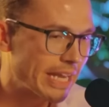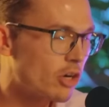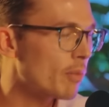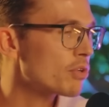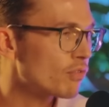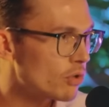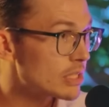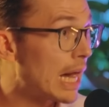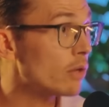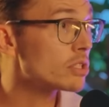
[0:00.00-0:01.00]
e-commerce folks
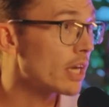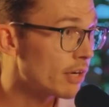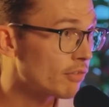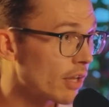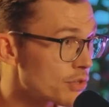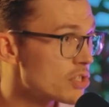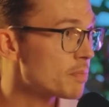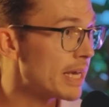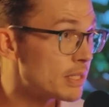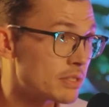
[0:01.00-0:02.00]
outside of the luxury
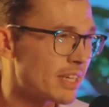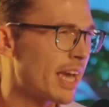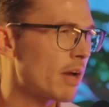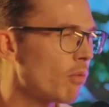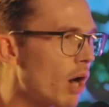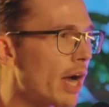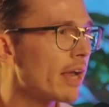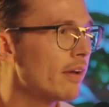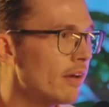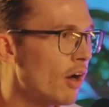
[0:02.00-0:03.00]
space who say, hey,
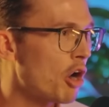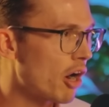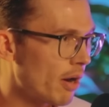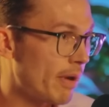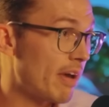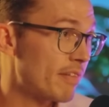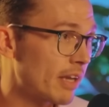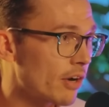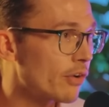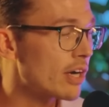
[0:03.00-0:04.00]
why
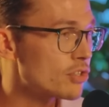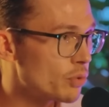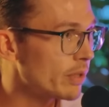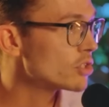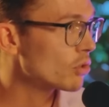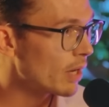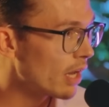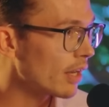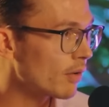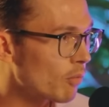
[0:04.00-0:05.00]
are you guys doing so
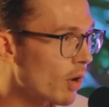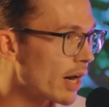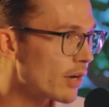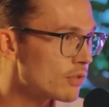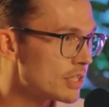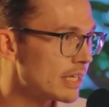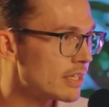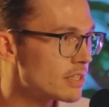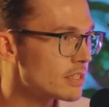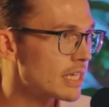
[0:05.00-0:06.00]
well, and why are you seeing
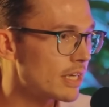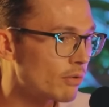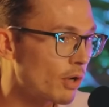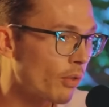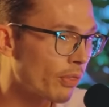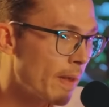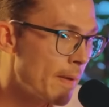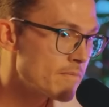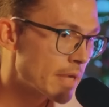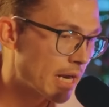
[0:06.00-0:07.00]
this sustained growth?
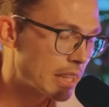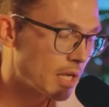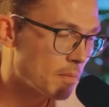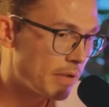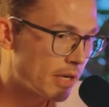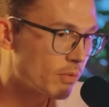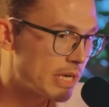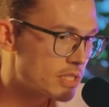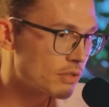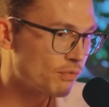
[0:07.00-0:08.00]
And I think a big
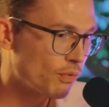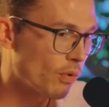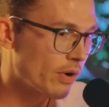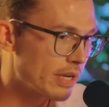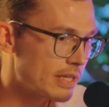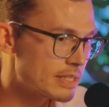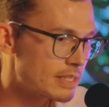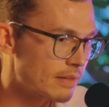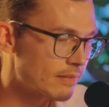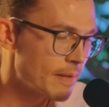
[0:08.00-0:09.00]
reason for it is
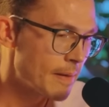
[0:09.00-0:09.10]
that